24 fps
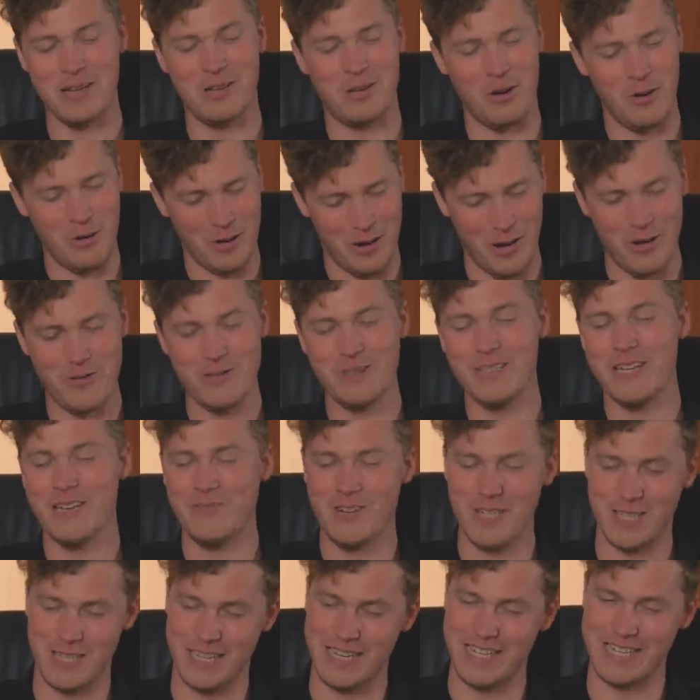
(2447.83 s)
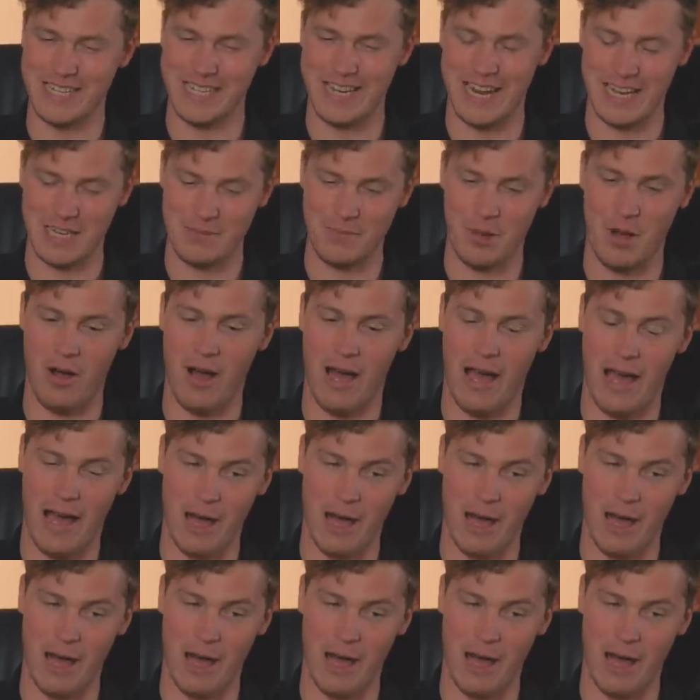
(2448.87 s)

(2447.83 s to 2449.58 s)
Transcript: this will go seamlessly into the next part.